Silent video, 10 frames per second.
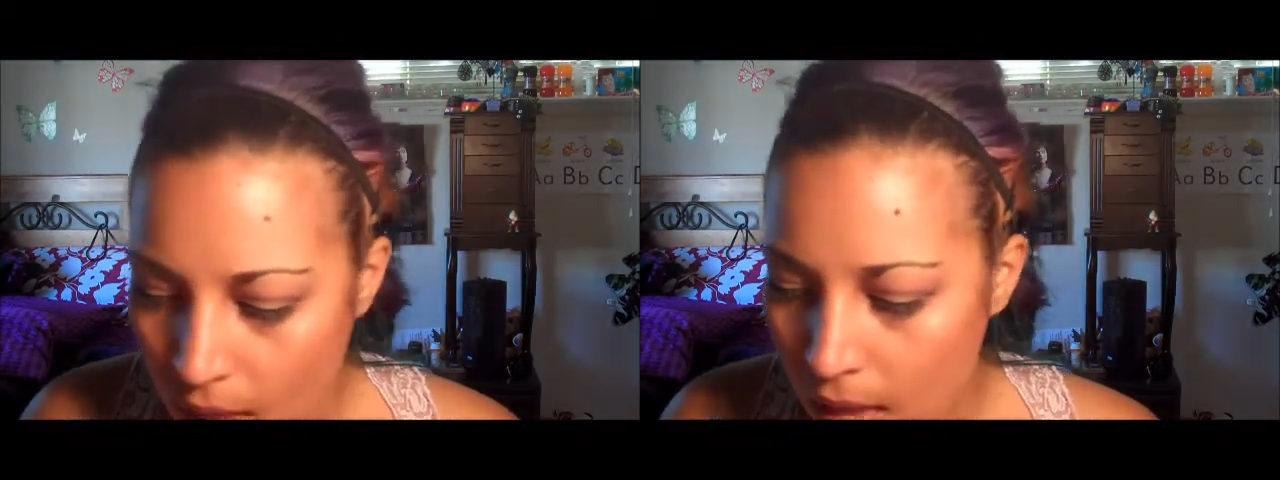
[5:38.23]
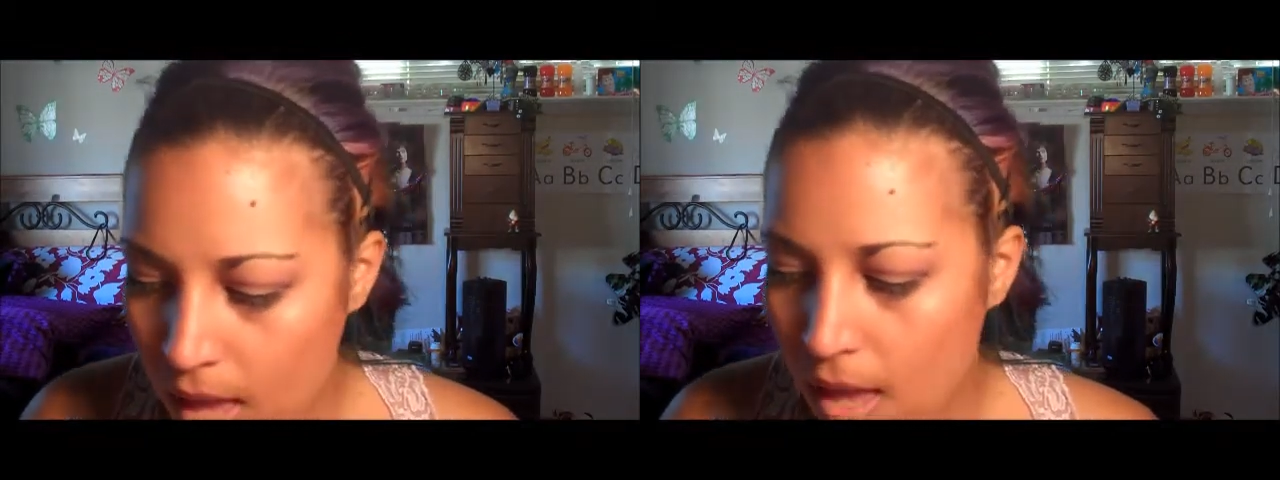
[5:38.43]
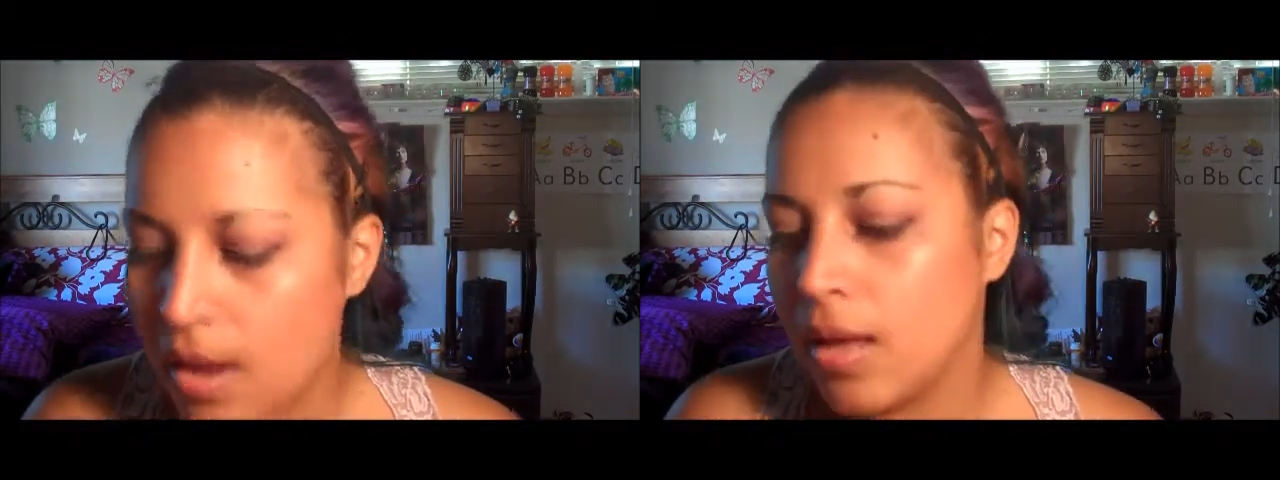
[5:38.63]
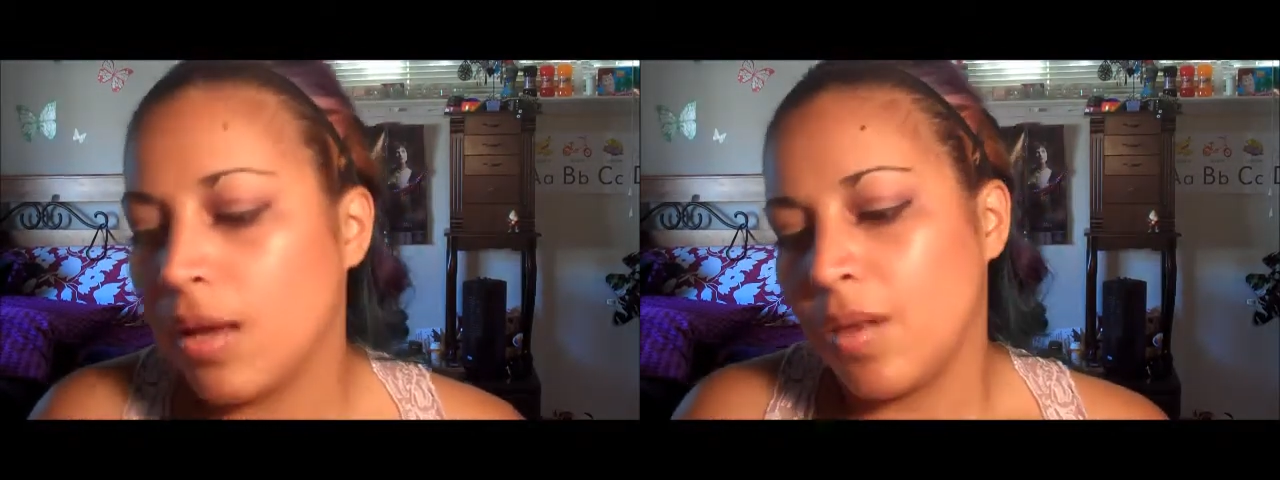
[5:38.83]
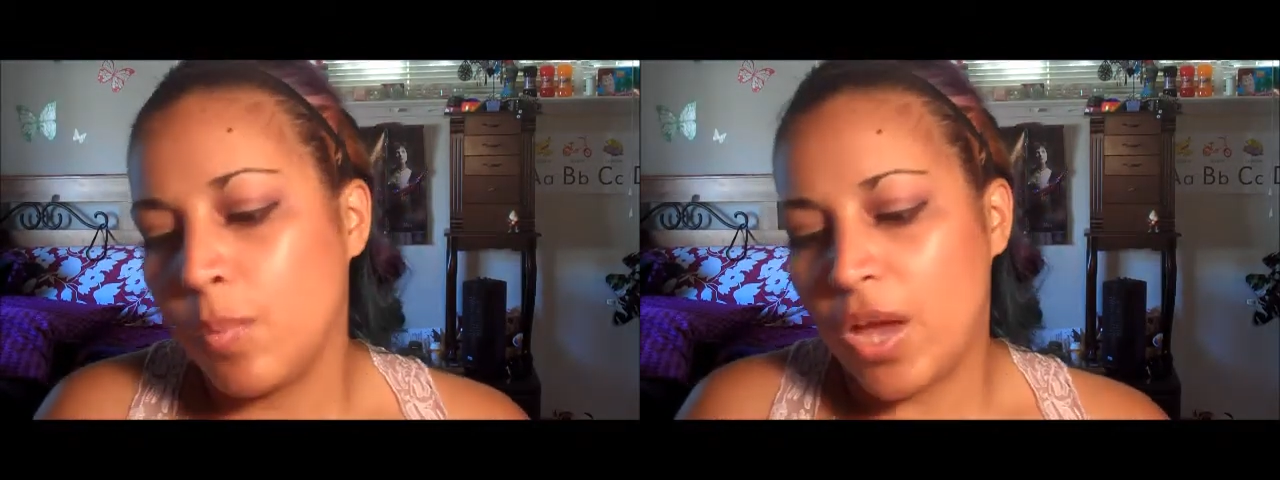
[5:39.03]
And I
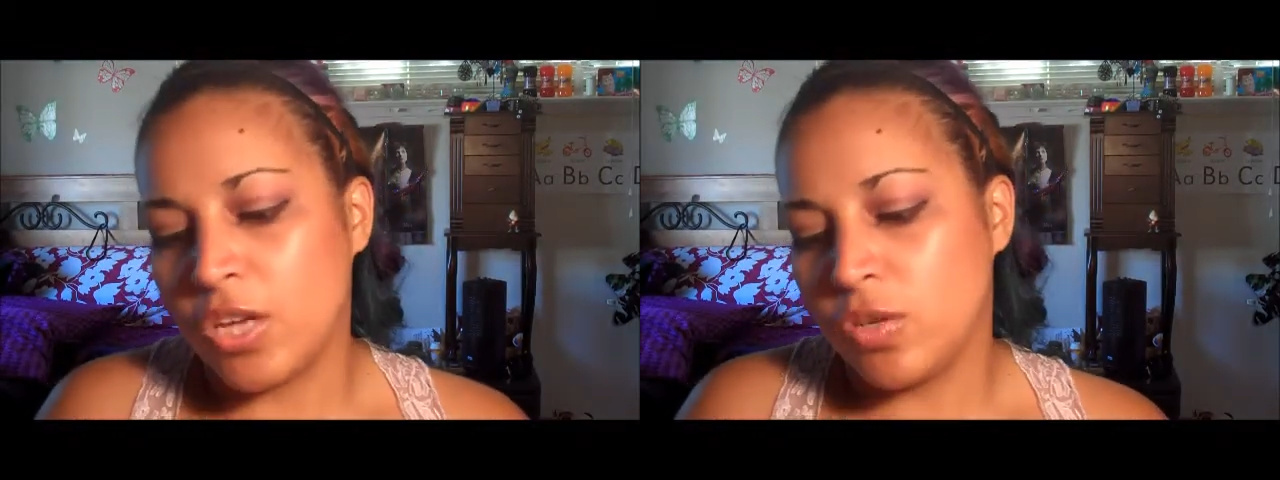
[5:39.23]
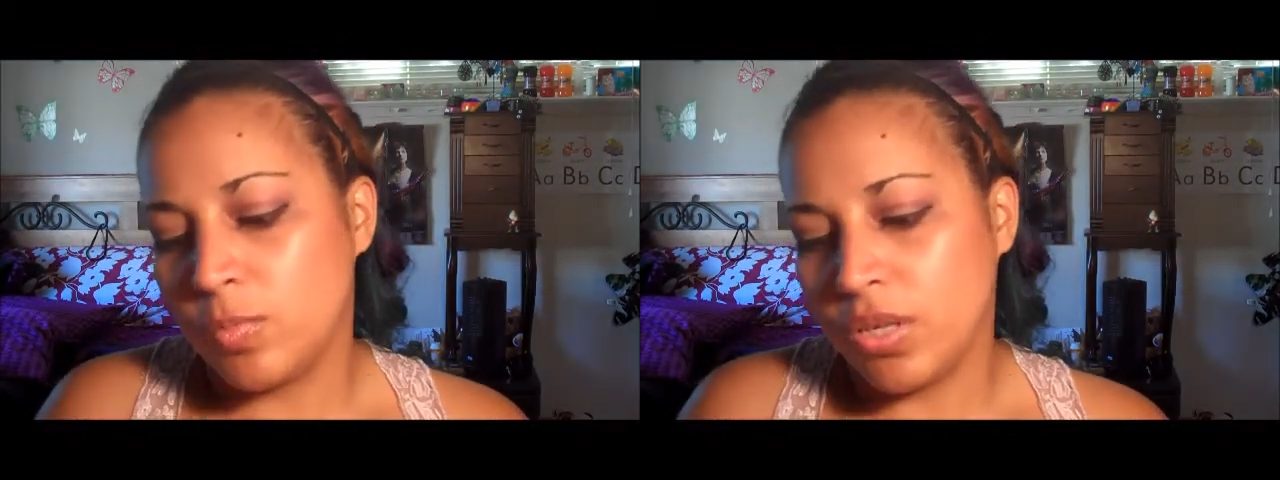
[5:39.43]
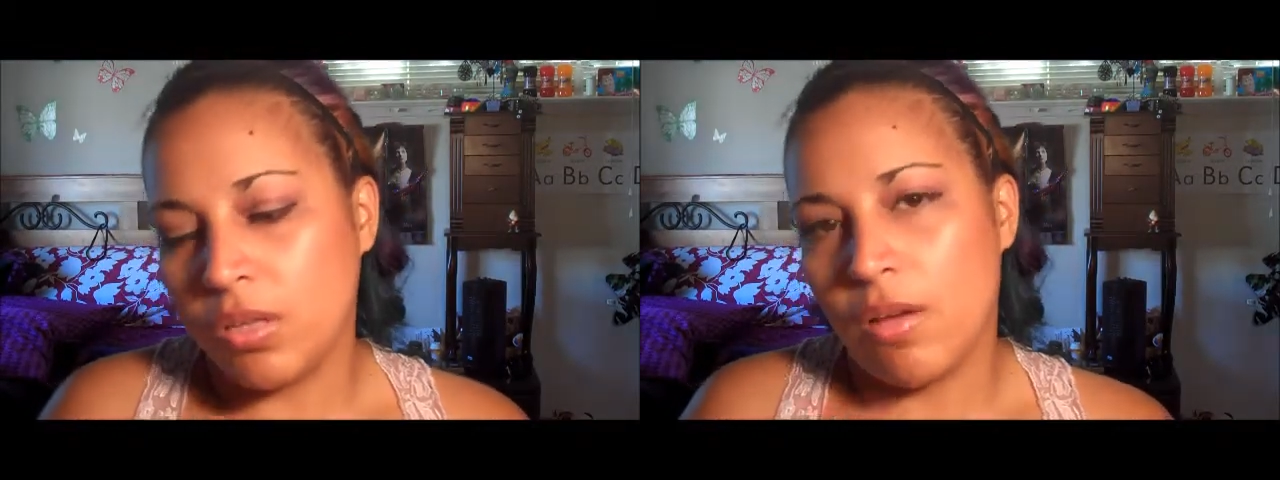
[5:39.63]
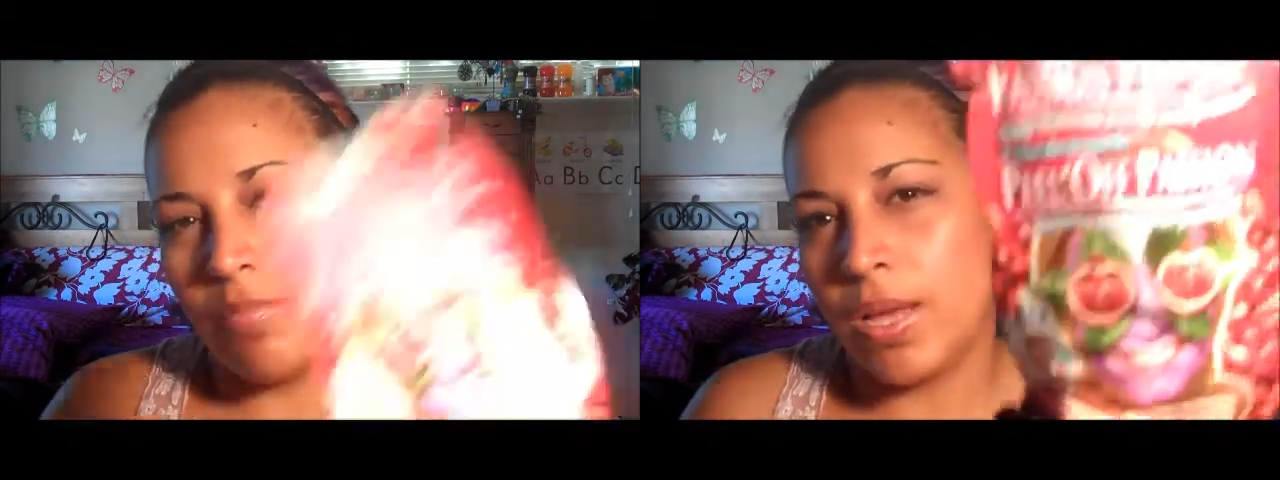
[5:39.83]
got a passion peel off